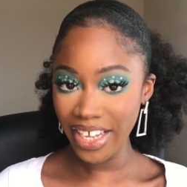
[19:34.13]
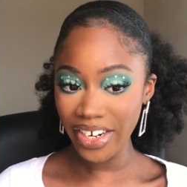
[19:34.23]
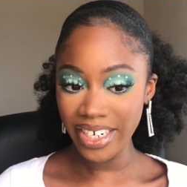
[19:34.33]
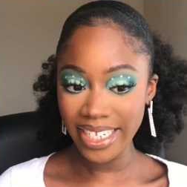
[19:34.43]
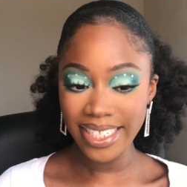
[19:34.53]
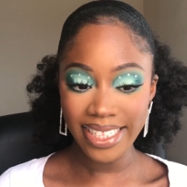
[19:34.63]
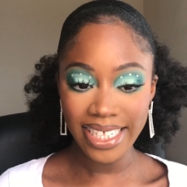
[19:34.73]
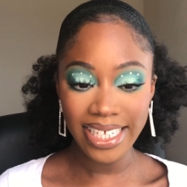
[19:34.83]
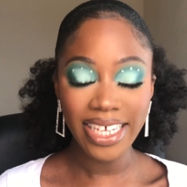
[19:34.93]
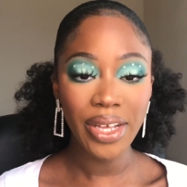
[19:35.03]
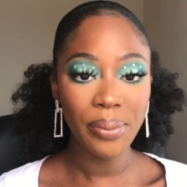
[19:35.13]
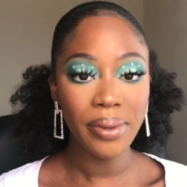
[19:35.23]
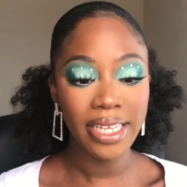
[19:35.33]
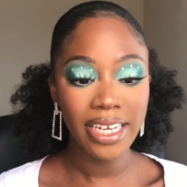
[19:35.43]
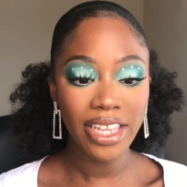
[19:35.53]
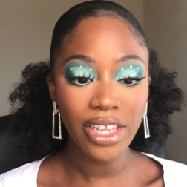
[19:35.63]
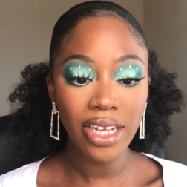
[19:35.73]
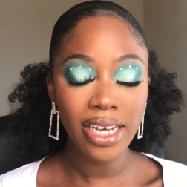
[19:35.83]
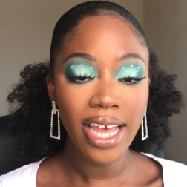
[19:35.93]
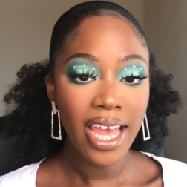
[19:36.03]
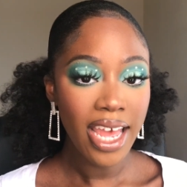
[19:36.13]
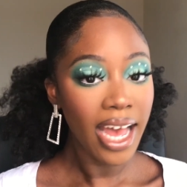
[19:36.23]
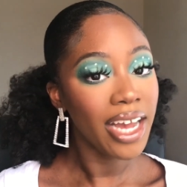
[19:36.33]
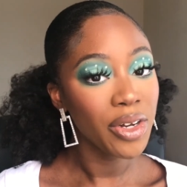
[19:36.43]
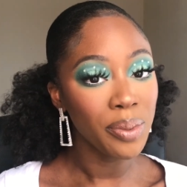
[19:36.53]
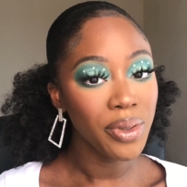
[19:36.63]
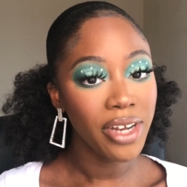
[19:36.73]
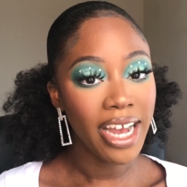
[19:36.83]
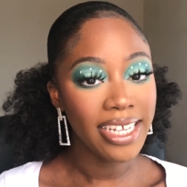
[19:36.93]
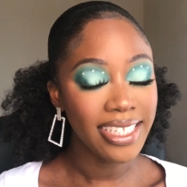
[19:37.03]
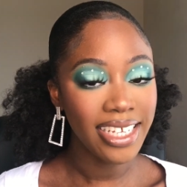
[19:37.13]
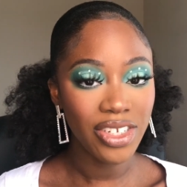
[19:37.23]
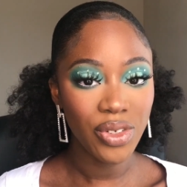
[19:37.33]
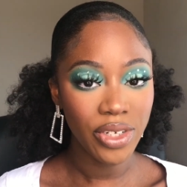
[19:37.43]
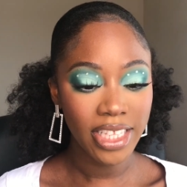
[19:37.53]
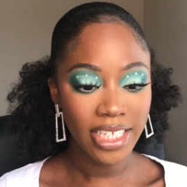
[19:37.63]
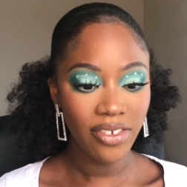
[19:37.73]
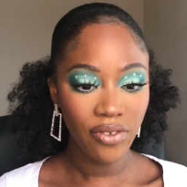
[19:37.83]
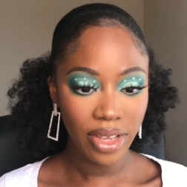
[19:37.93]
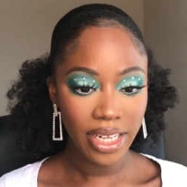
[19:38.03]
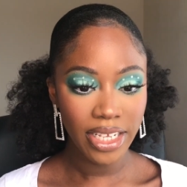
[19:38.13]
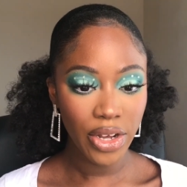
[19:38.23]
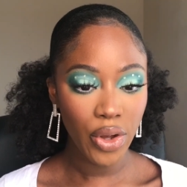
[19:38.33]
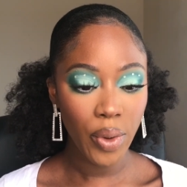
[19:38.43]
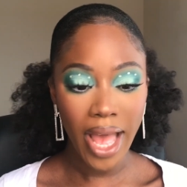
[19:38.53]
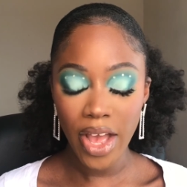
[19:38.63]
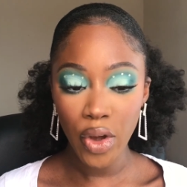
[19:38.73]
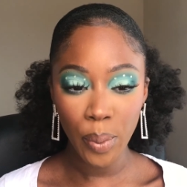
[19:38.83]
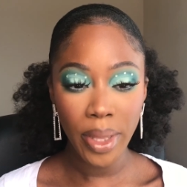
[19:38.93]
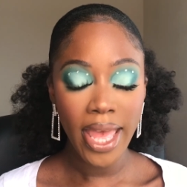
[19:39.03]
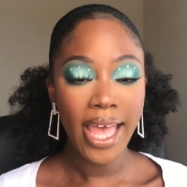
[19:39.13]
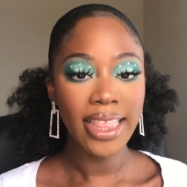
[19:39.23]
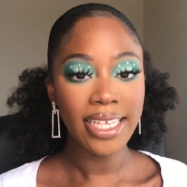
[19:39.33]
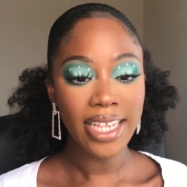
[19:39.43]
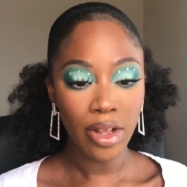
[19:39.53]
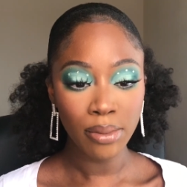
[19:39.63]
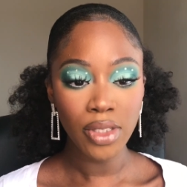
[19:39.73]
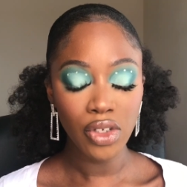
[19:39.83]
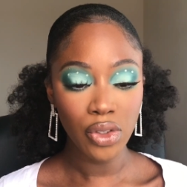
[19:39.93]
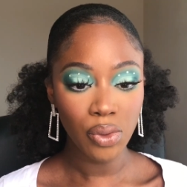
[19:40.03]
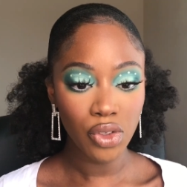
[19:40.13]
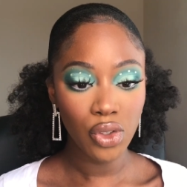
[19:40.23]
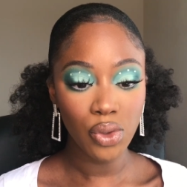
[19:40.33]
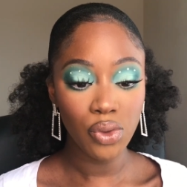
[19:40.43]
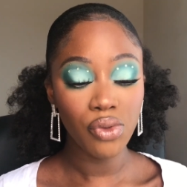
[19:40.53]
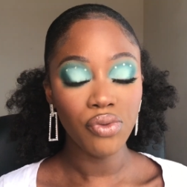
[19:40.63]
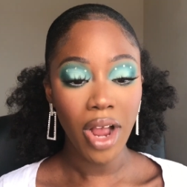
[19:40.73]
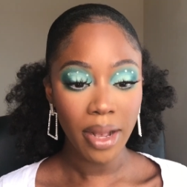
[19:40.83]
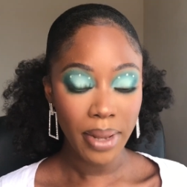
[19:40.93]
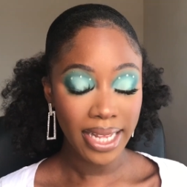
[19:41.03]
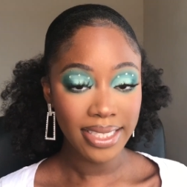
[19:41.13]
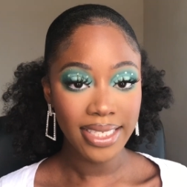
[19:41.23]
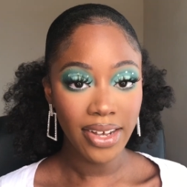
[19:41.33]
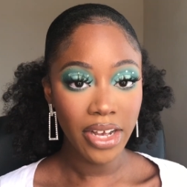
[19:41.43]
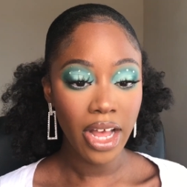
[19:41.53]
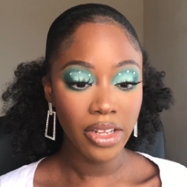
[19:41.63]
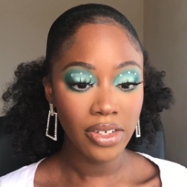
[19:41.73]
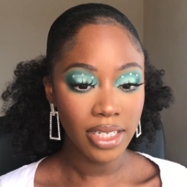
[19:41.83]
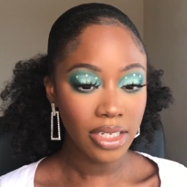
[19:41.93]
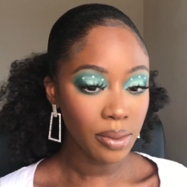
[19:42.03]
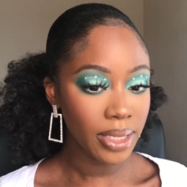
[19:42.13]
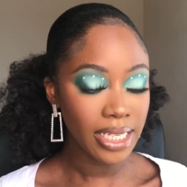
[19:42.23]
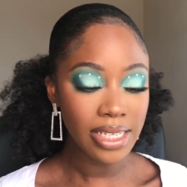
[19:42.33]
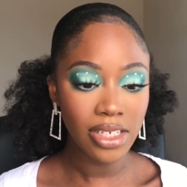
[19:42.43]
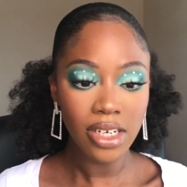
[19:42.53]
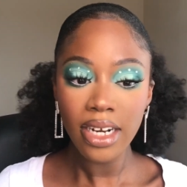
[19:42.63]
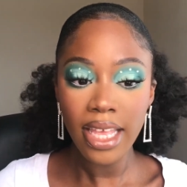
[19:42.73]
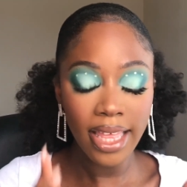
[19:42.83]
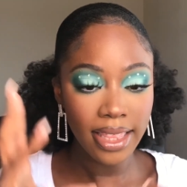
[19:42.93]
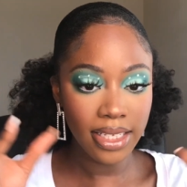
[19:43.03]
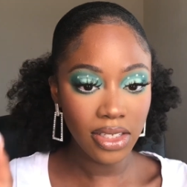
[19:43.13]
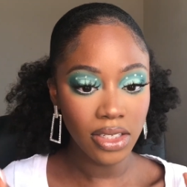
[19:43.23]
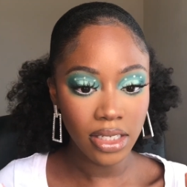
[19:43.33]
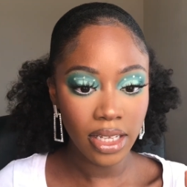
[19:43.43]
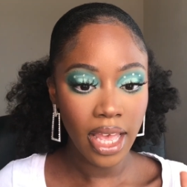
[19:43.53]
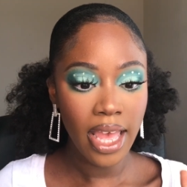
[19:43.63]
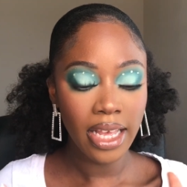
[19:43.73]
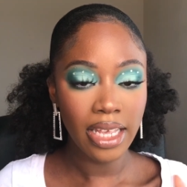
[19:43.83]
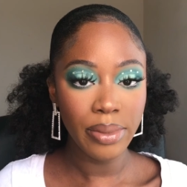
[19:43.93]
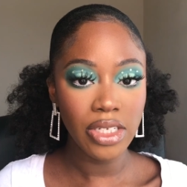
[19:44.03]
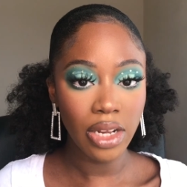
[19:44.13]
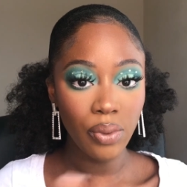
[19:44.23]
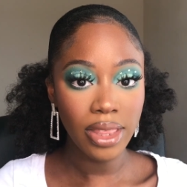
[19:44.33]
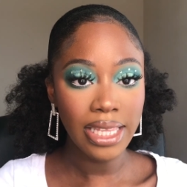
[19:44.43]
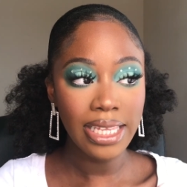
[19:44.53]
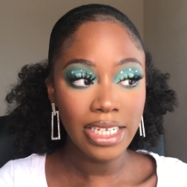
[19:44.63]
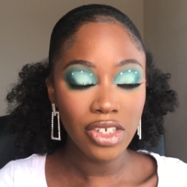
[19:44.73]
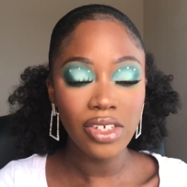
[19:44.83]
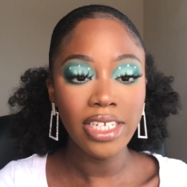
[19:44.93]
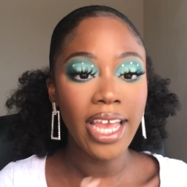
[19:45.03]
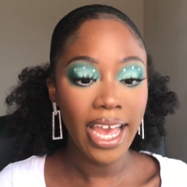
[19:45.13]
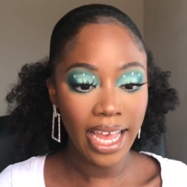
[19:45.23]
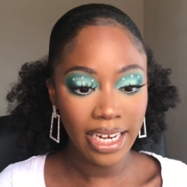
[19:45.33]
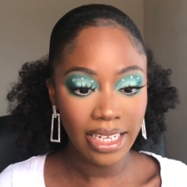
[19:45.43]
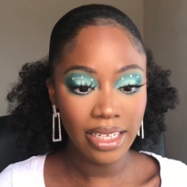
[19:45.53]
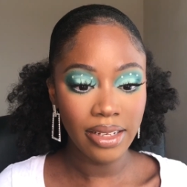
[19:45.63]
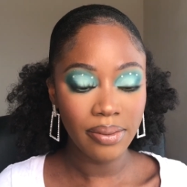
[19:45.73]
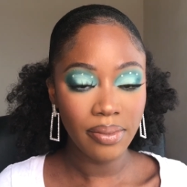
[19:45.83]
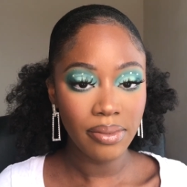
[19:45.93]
Here is the completed look. I hope you guys enjoyed this video. I hope this helps you to rock pastel colors a little bit easier. This look can be done with literally any